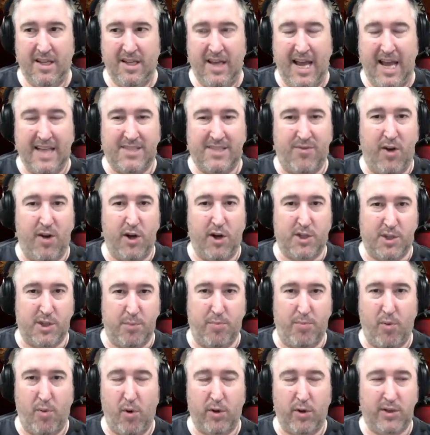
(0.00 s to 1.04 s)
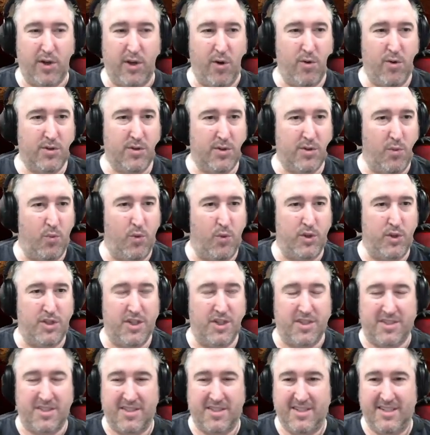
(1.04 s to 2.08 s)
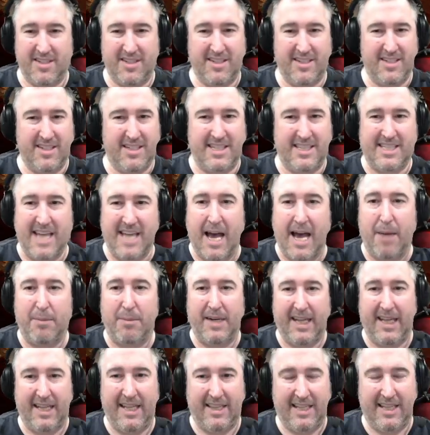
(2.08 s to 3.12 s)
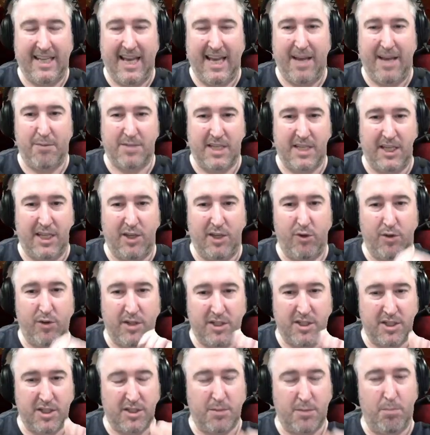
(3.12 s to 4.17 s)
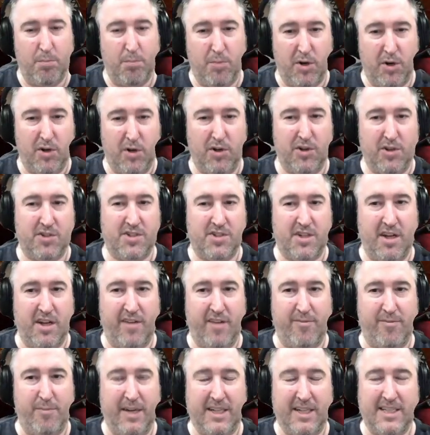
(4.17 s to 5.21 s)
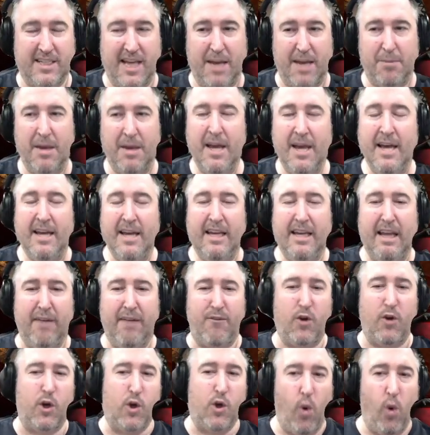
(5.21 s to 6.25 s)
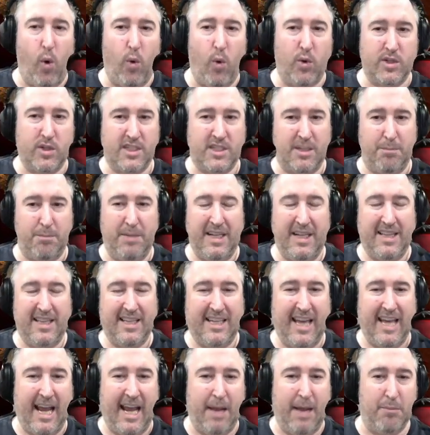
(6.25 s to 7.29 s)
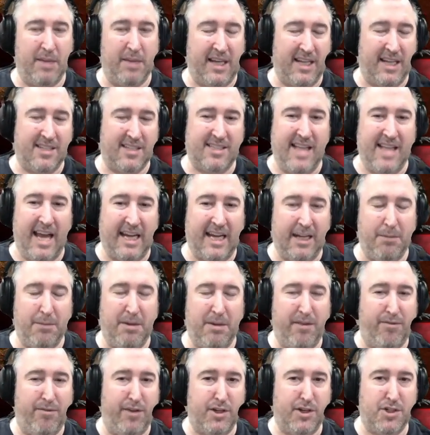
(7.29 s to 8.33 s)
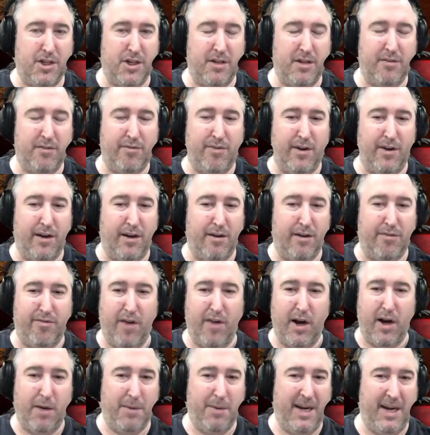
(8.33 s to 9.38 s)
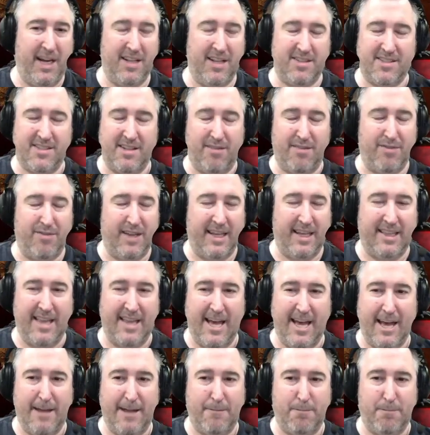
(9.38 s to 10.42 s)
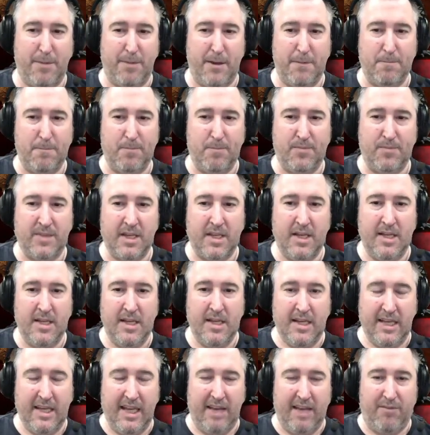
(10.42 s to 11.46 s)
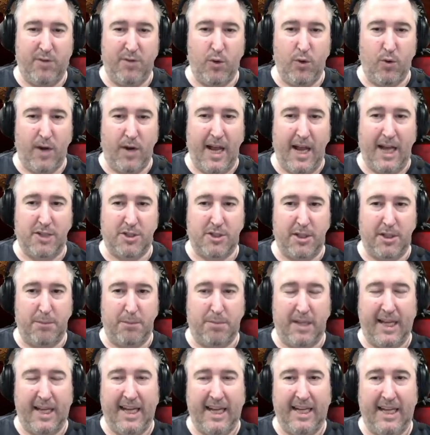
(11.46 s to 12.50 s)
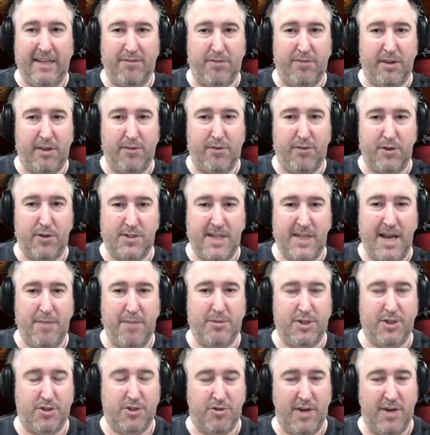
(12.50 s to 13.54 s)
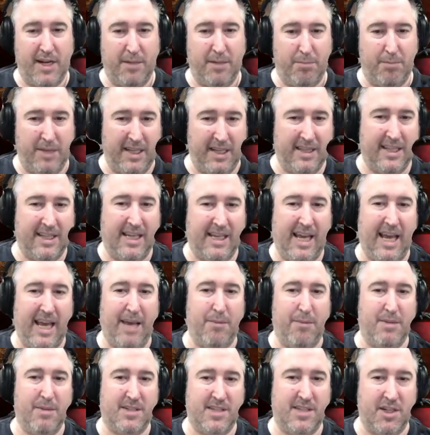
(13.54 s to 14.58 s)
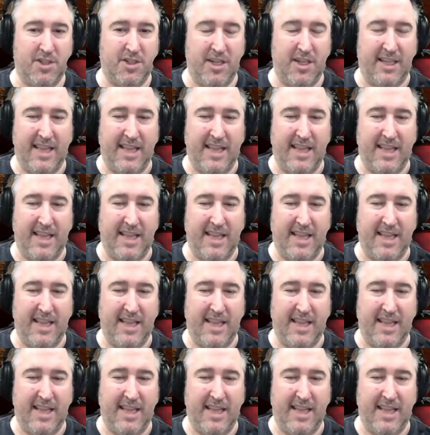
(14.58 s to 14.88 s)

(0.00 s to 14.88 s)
as far as support goes, would just dominate the games. Like you could just murder stuff big time if your goal was to beat the game. Like it's not going to be efficient for farming and stuff like that, but if you were actually playing for the first time and just trying to beat the game and such like